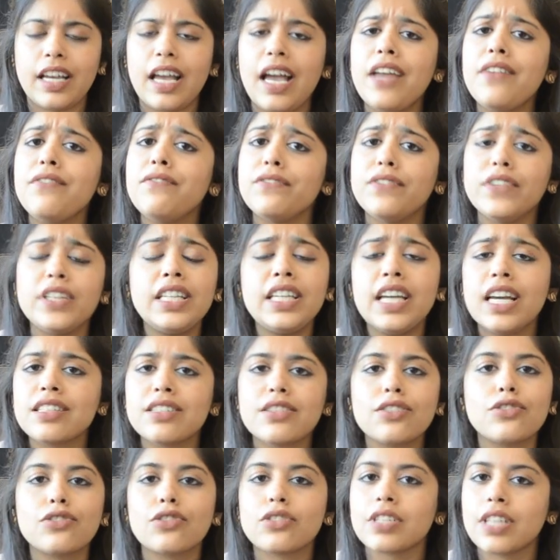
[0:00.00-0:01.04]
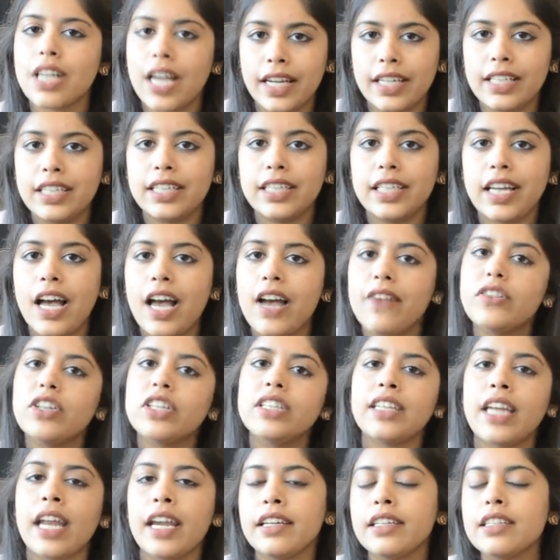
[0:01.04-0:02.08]
And we as a society have
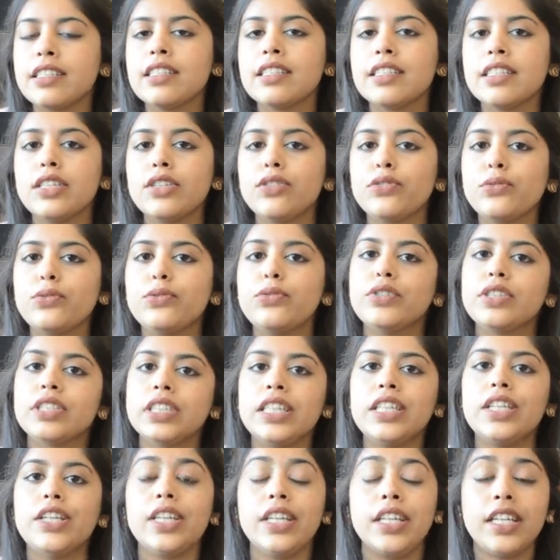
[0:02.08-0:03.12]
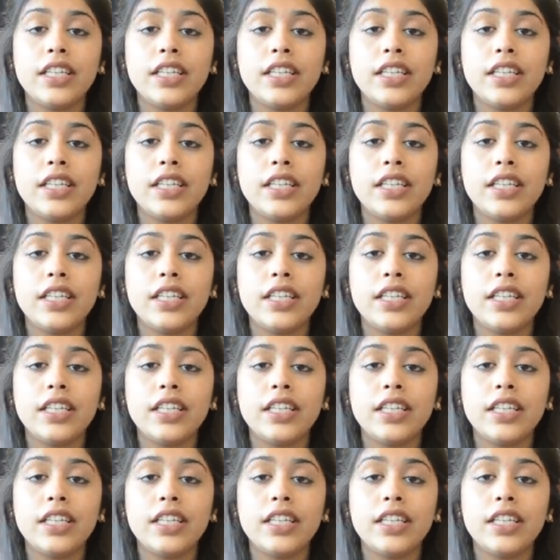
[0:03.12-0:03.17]
a tendency to see